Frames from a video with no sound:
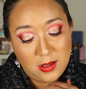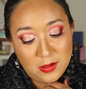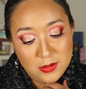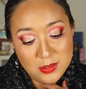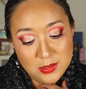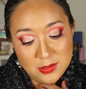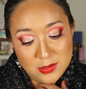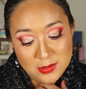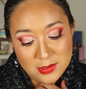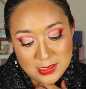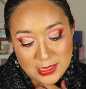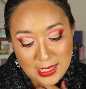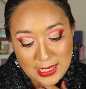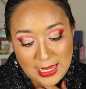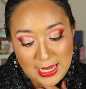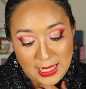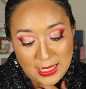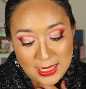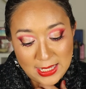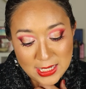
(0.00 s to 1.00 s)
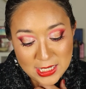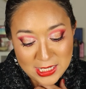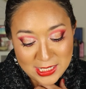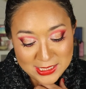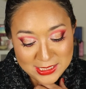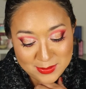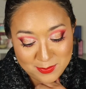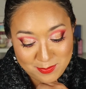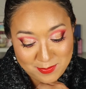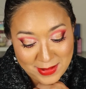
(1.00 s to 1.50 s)
Also looks like Aylin
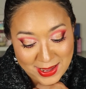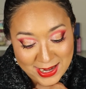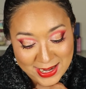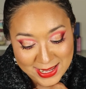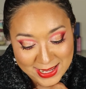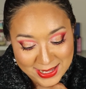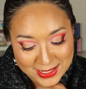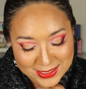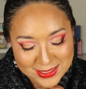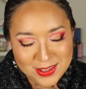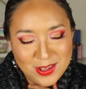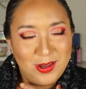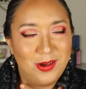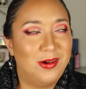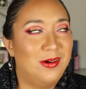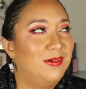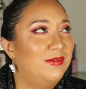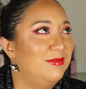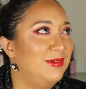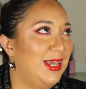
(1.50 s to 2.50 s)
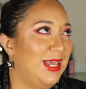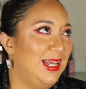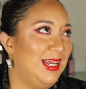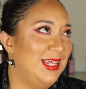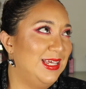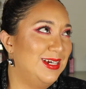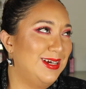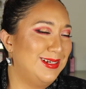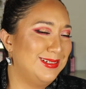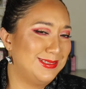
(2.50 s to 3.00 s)
Cosmetics. Oh,
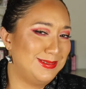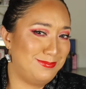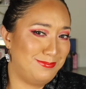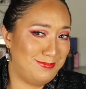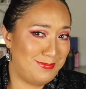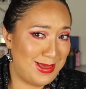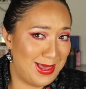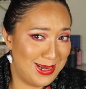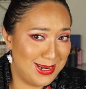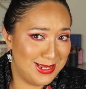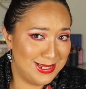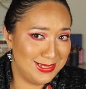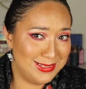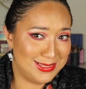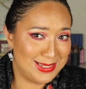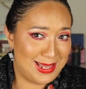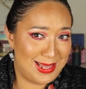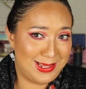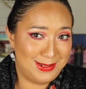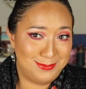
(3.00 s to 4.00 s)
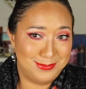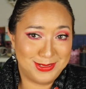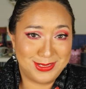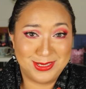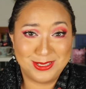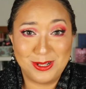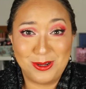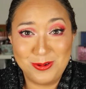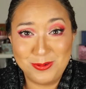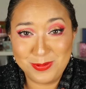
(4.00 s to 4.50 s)
Aylin Cosmetics, I'm
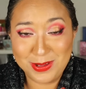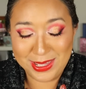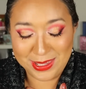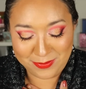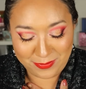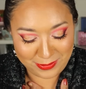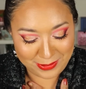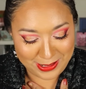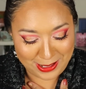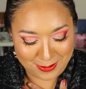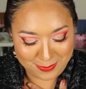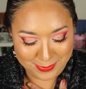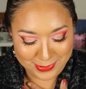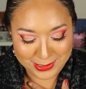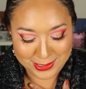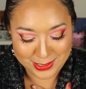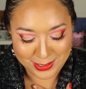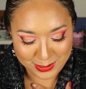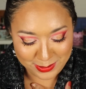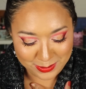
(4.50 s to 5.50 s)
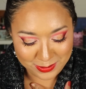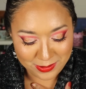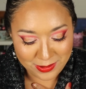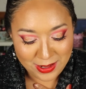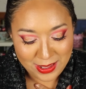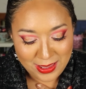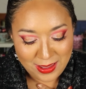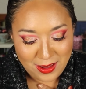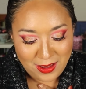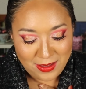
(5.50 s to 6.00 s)
so weak for them too.
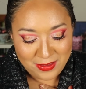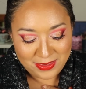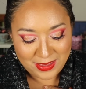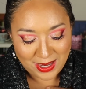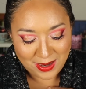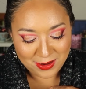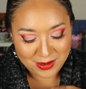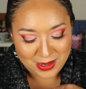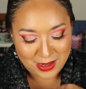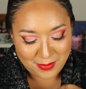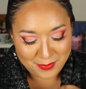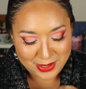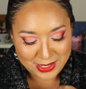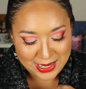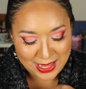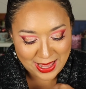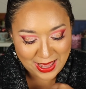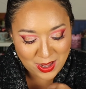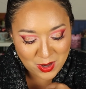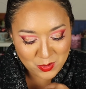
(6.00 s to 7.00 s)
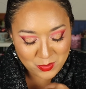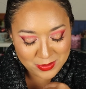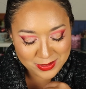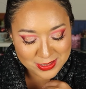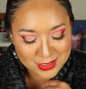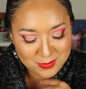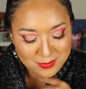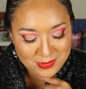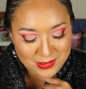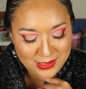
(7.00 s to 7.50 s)
They are coming out with
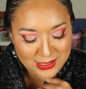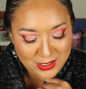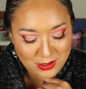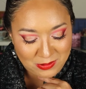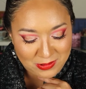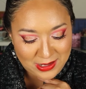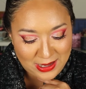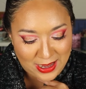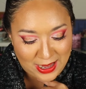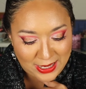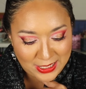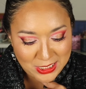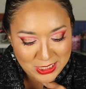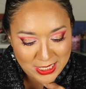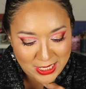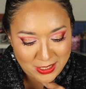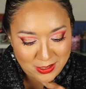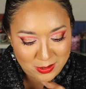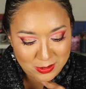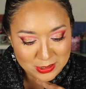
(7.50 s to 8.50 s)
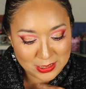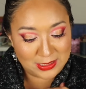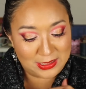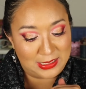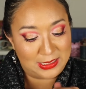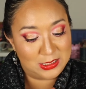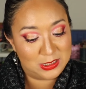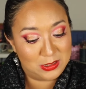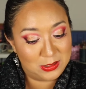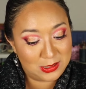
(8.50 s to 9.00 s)
some liquid eyeshadows, and
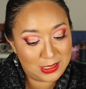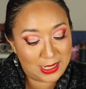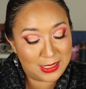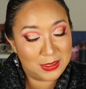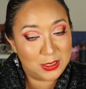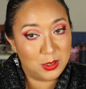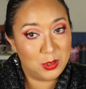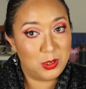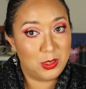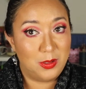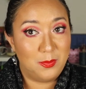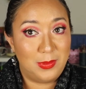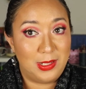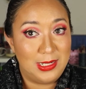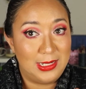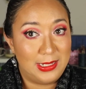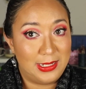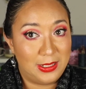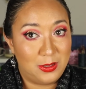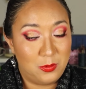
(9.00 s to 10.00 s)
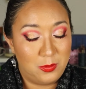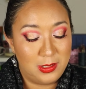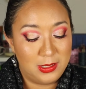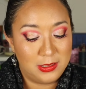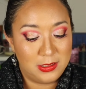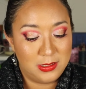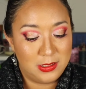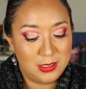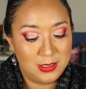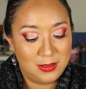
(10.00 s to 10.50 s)
these look like they're gonna be
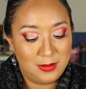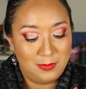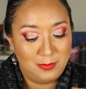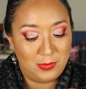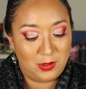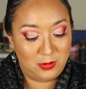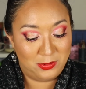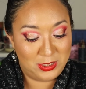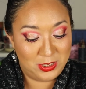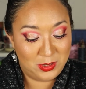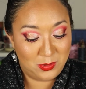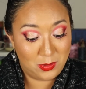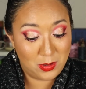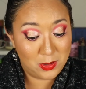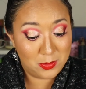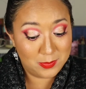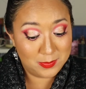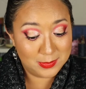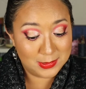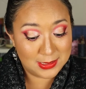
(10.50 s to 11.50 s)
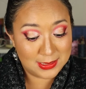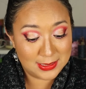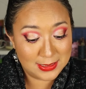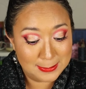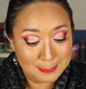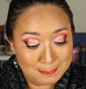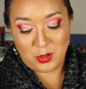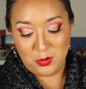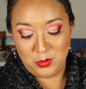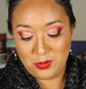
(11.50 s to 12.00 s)
liquid multi-chromes.
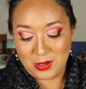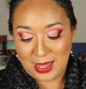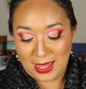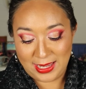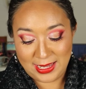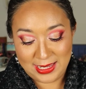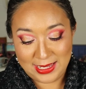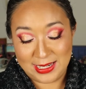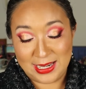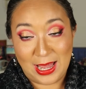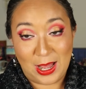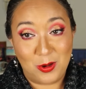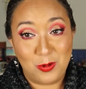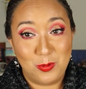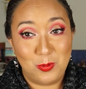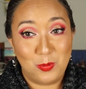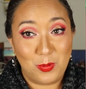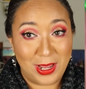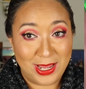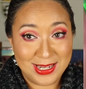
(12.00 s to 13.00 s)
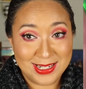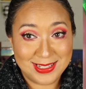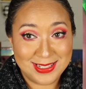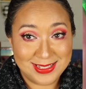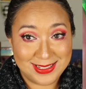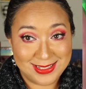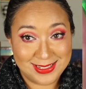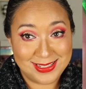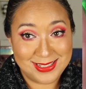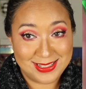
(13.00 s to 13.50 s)
Ooh, I cannot wait
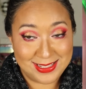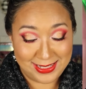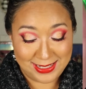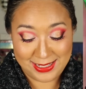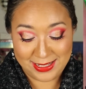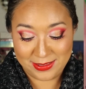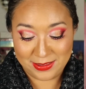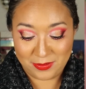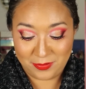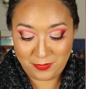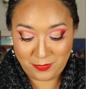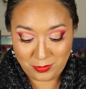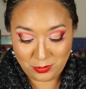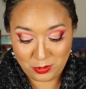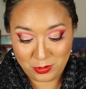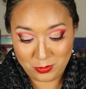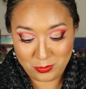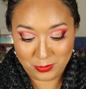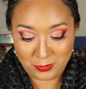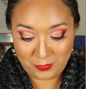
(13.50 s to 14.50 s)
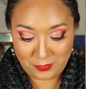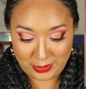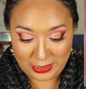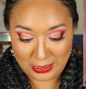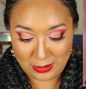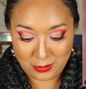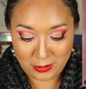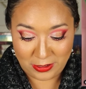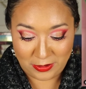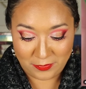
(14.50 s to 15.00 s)
to see the full
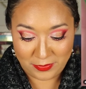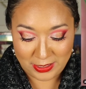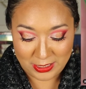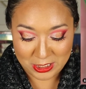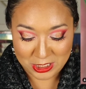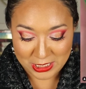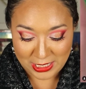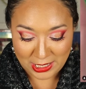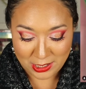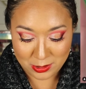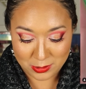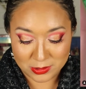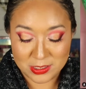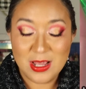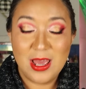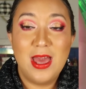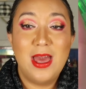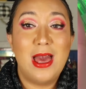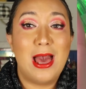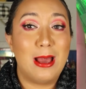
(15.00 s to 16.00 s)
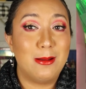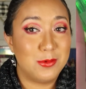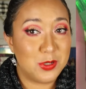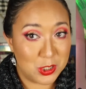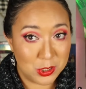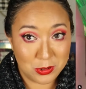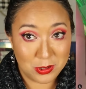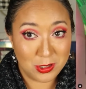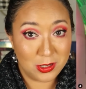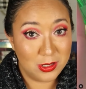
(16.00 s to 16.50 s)
reveal of these shadows. I'm
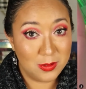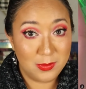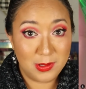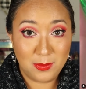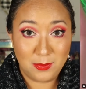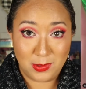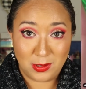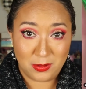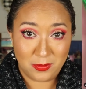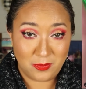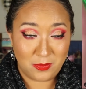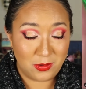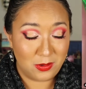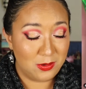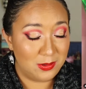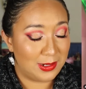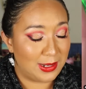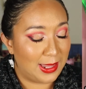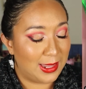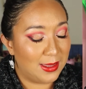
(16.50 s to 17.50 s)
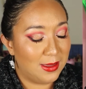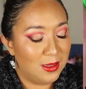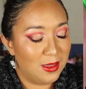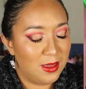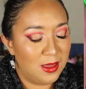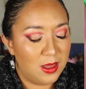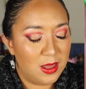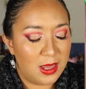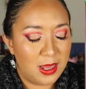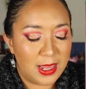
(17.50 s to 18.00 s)
sure they're gonna be beautiful. Like,
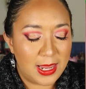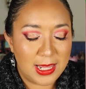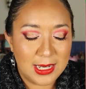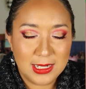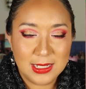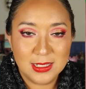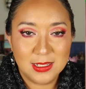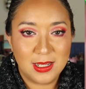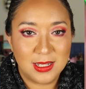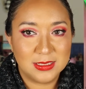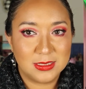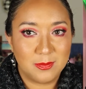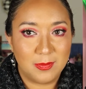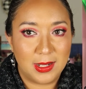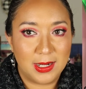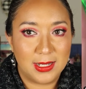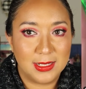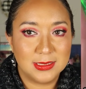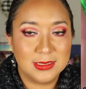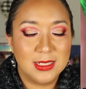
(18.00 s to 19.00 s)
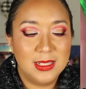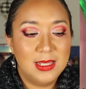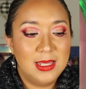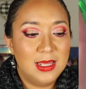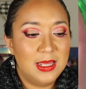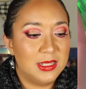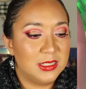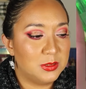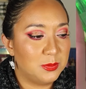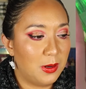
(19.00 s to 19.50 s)
Aylin Cosmetics
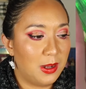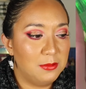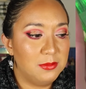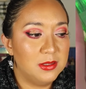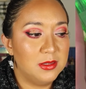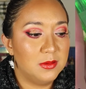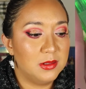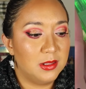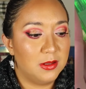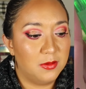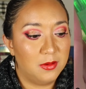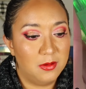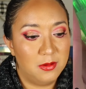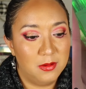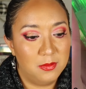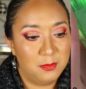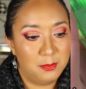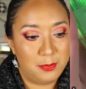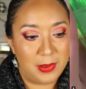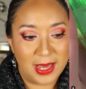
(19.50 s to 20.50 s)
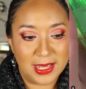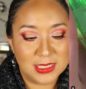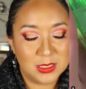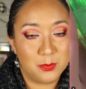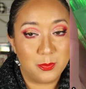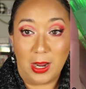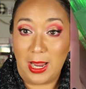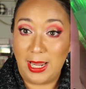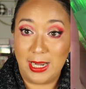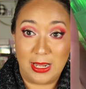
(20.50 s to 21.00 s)
is probably the best
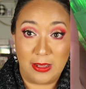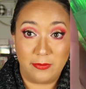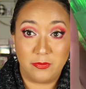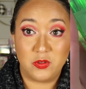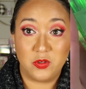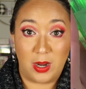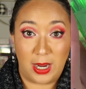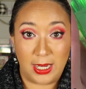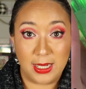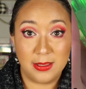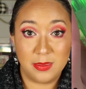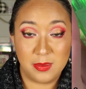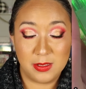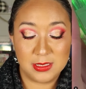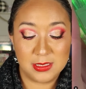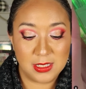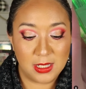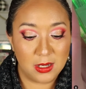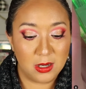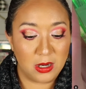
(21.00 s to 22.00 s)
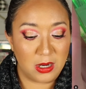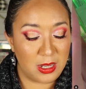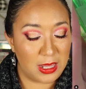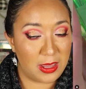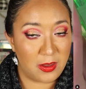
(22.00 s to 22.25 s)
brand I've tried this year.